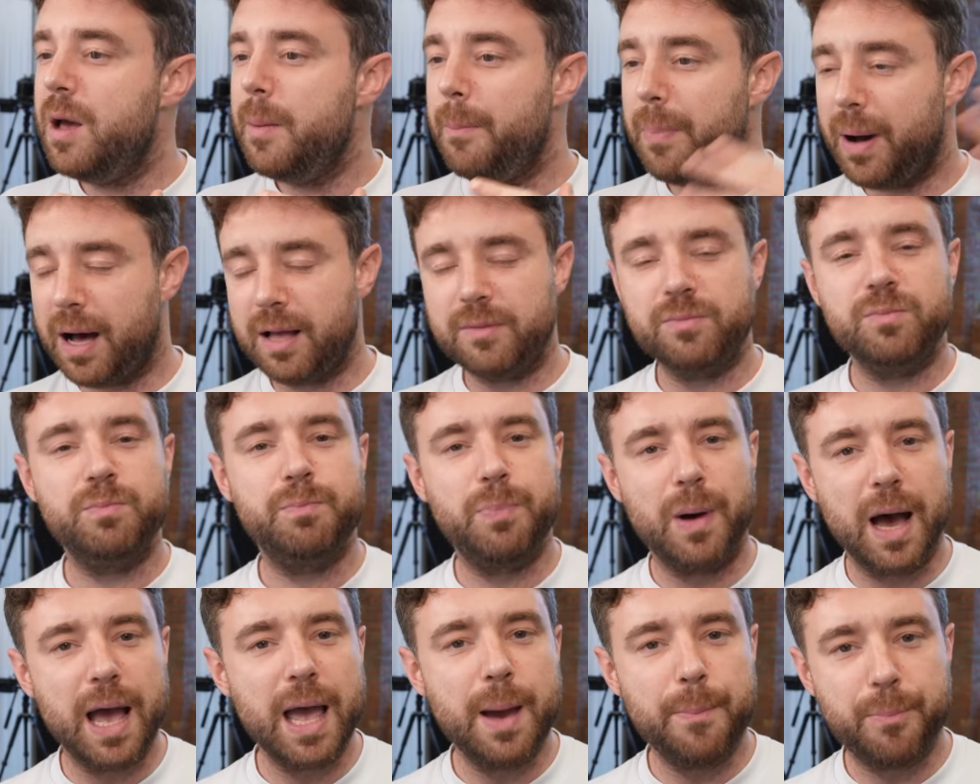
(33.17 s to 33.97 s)
but
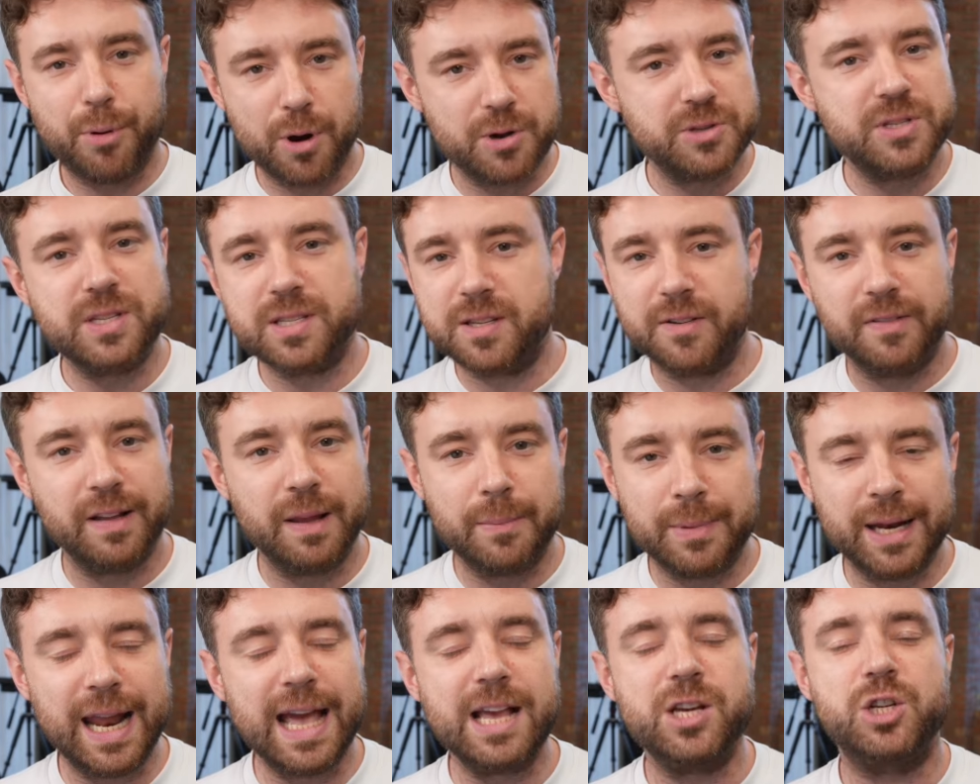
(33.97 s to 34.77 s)
by a process of
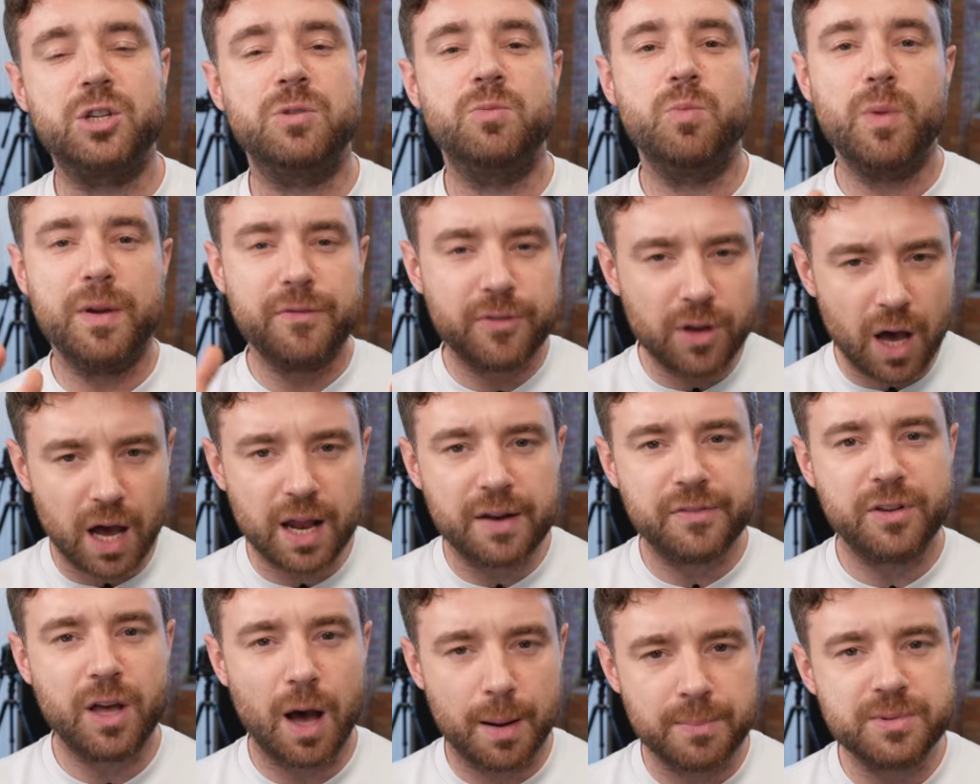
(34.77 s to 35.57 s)
elimination, we've
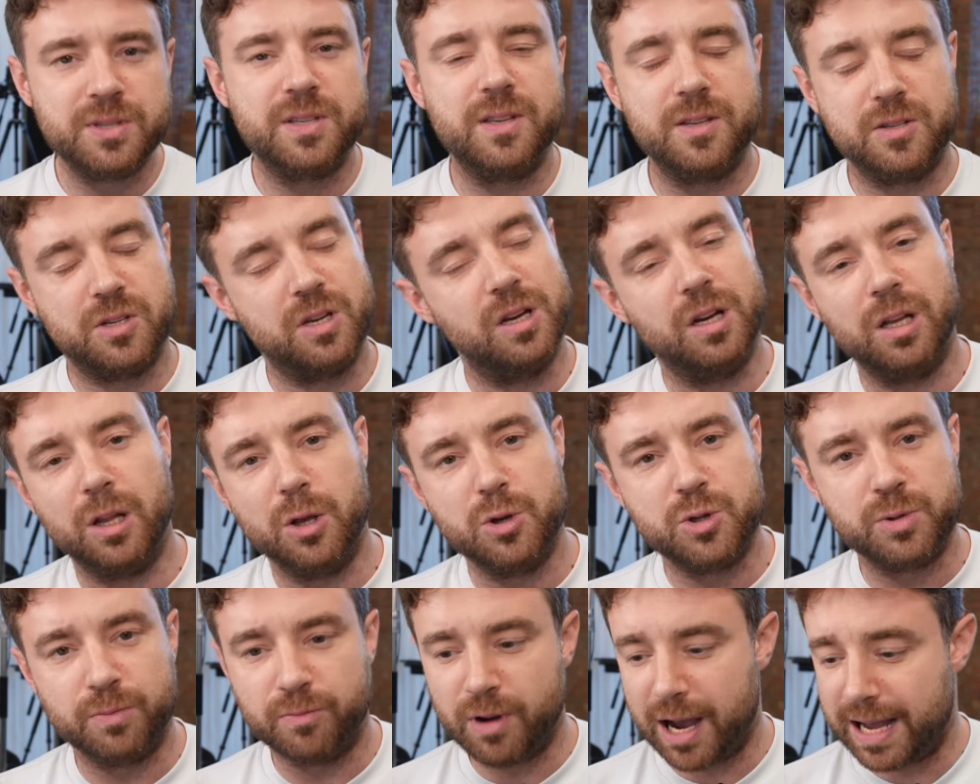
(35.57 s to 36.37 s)
kind of come to this
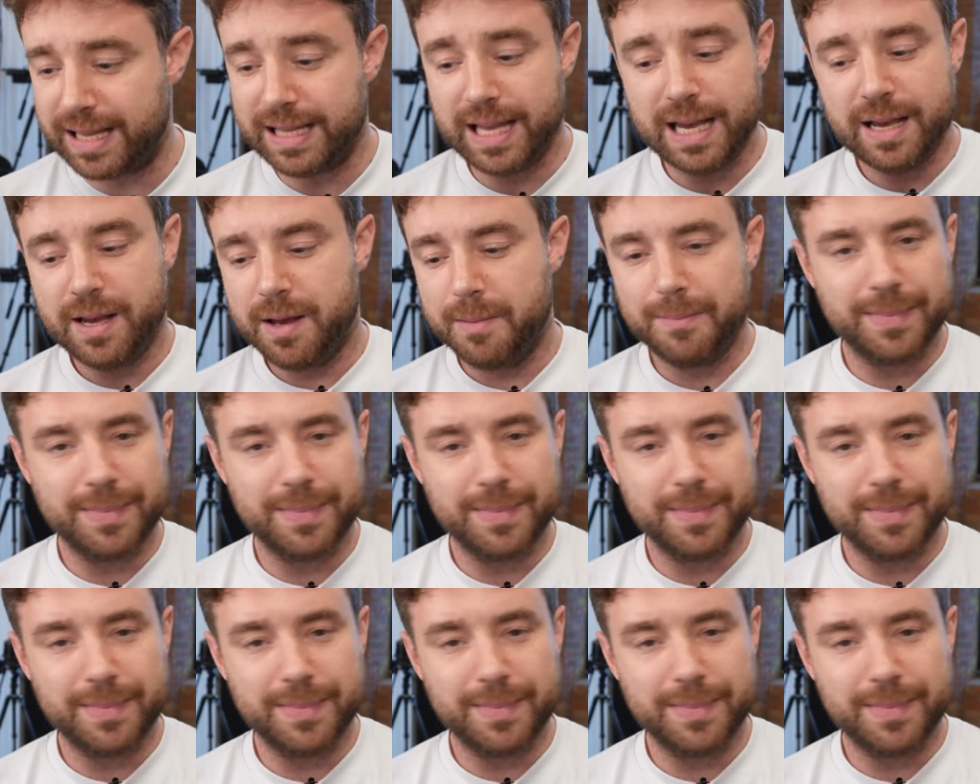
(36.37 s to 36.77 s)
conclusion, right?